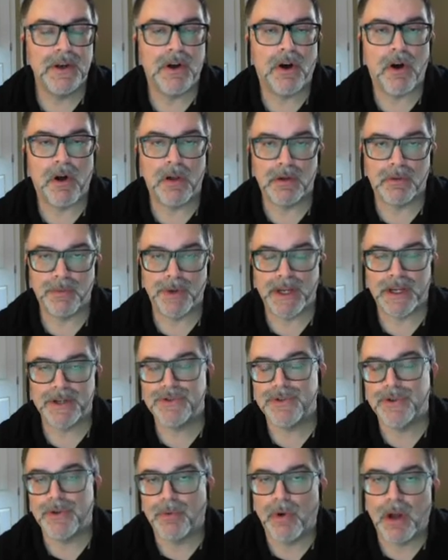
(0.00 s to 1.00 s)
all
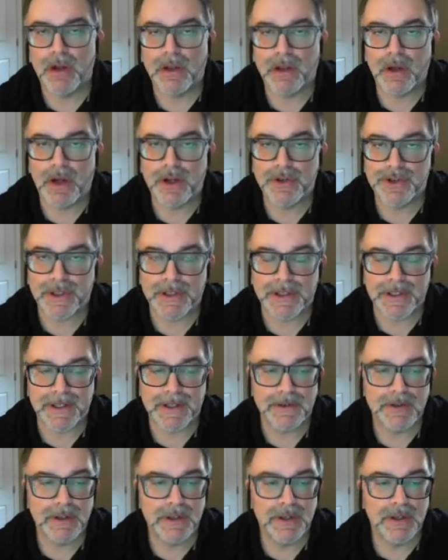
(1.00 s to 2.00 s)
arranged
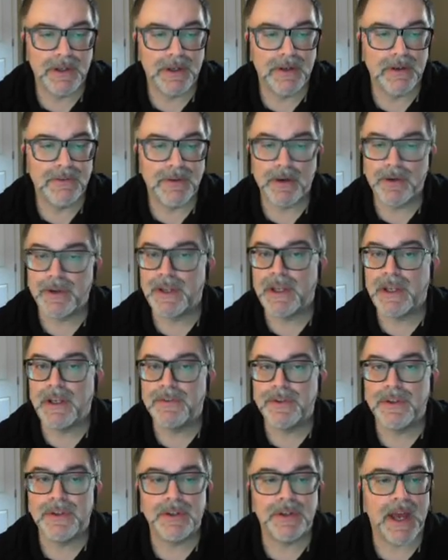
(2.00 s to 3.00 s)
chronologically. Very
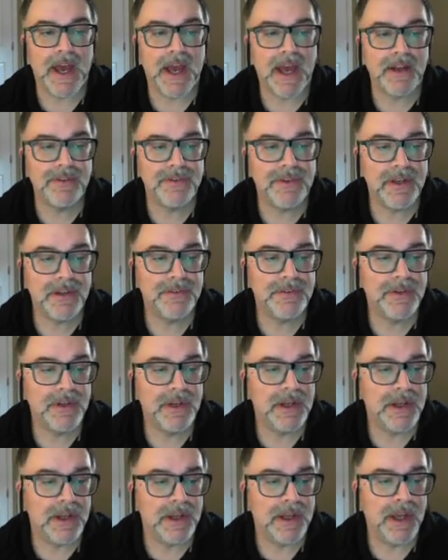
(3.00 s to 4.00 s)
easy to access.
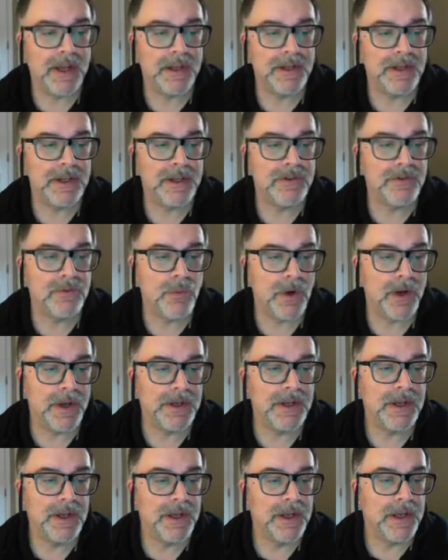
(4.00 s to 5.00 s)
Again, each
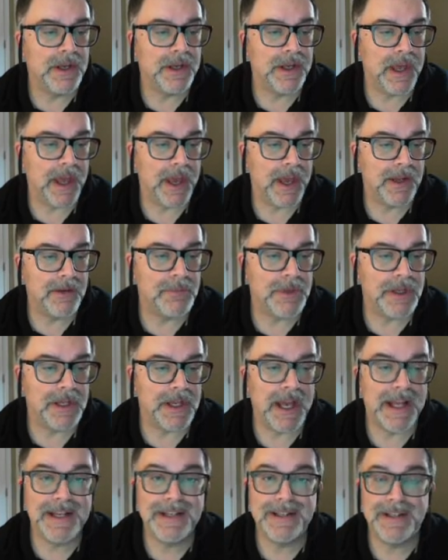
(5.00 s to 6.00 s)
one can
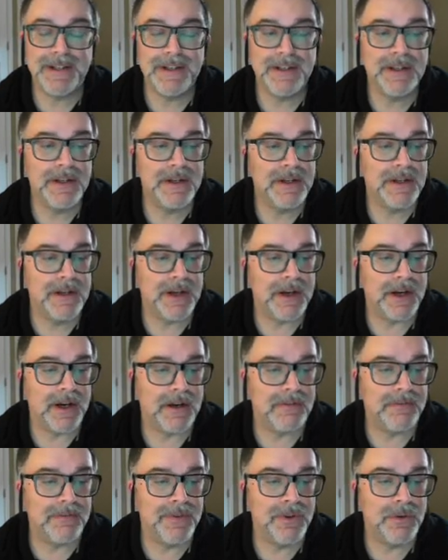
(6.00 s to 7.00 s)
be edited,
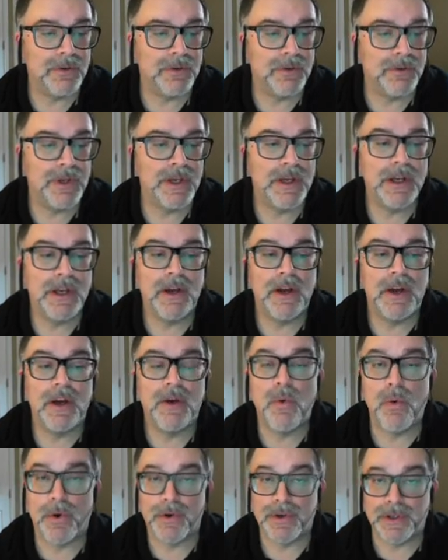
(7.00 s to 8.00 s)
viewed,
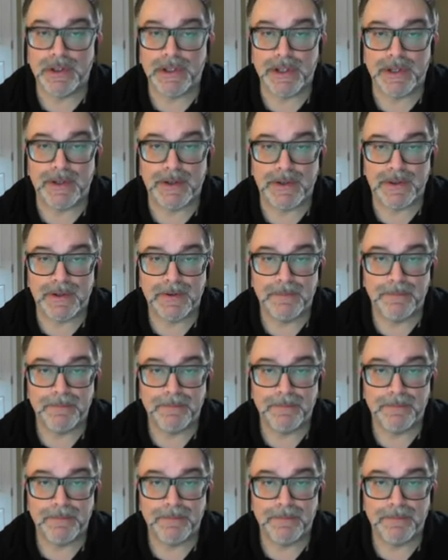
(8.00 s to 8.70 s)
or deleted.